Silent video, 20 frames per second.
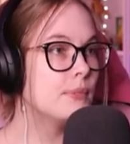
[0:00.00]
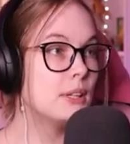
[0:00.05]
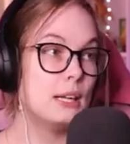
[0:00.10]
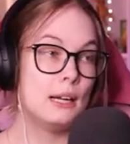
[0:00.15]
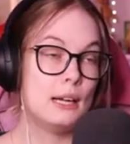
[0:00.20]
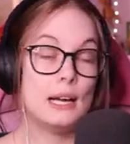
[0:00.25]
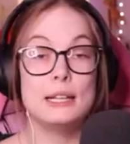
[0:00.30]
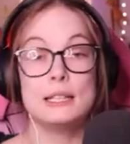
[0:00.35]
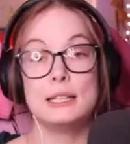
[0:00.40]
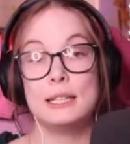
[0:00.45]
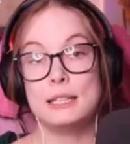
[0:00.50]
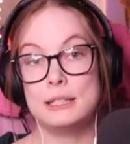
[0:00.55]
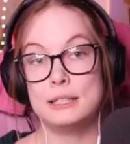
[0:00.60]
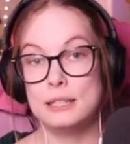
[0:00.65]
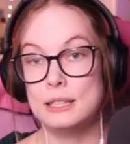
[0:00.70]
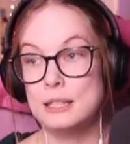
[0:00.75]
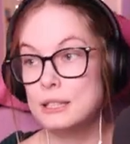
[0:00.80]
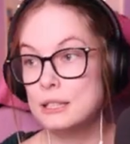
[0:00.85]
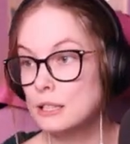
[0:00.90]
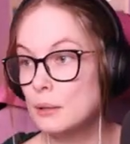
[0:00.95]
I guess it
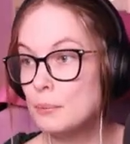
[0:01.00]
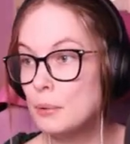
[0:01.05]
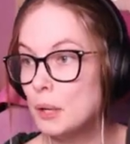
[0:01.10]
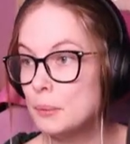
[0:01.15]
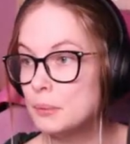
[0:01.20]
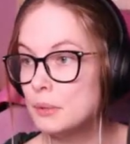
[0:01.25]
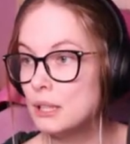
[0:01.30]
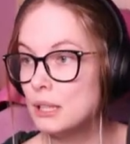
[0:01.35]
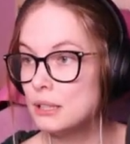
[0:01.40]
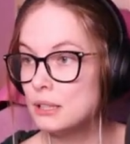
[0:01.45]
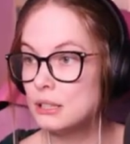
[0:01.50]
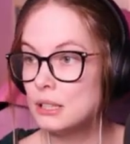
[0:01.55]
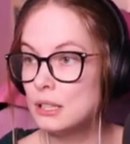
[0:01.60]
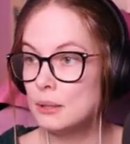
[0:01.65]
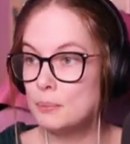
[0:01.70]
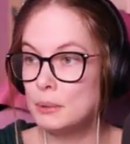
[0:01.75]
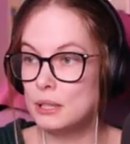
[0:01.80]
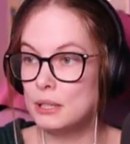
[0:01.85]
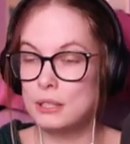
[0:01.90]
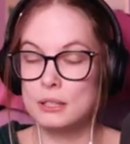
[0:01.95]
is a popular set
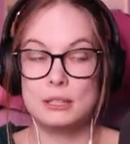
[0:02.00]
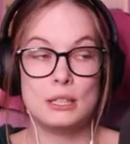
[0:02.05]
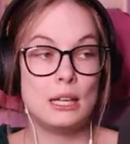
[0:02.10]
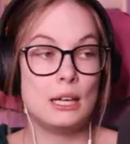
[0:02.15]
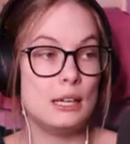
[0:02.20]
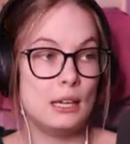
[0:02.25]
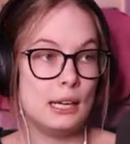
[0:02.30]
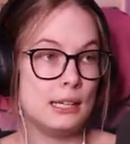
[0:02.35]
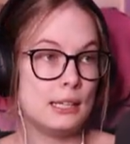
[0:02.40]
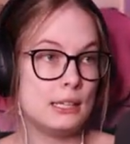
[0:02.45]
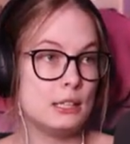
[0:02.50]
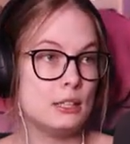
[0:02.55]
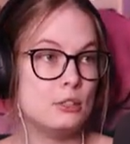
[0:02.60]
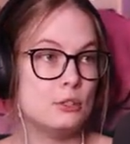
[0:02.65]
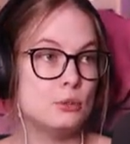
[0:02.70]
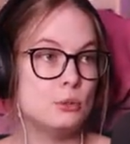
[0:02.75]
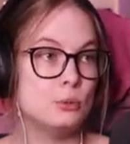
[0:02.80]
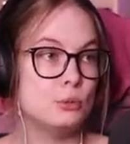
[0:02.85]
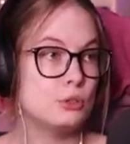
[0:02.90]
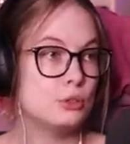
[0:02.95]
because I like it
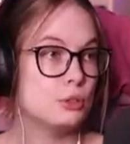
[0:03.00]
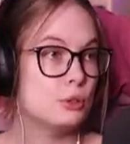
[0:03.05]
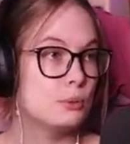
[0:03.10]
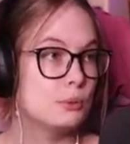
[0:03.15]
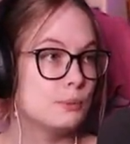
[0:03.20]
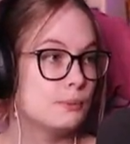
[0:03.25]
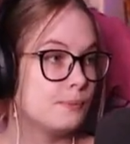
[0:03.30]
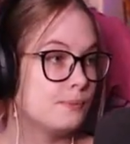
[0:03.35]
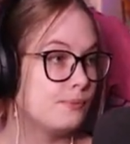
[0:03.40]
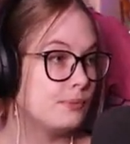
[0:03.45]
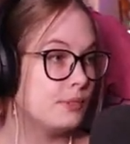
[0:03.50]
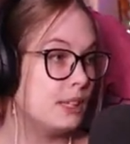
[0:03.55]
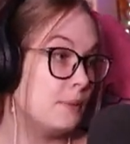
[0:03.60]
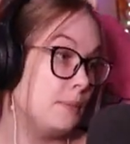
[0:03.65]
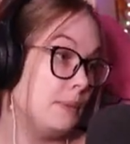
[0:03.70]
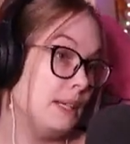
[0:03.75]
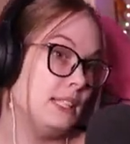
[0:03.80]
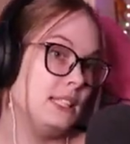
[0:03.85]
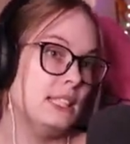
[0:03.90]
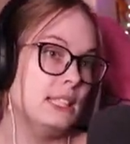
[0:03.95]
too. So it
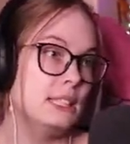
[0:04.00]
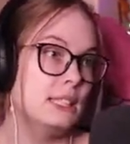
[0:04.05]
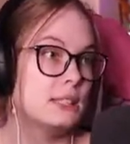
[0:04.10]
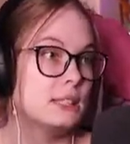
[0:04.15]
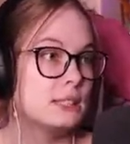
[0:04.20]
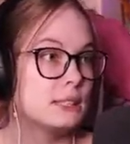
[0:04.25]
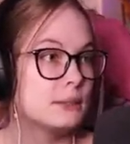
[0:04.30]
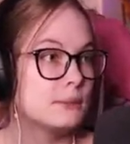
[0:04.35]
makes sense.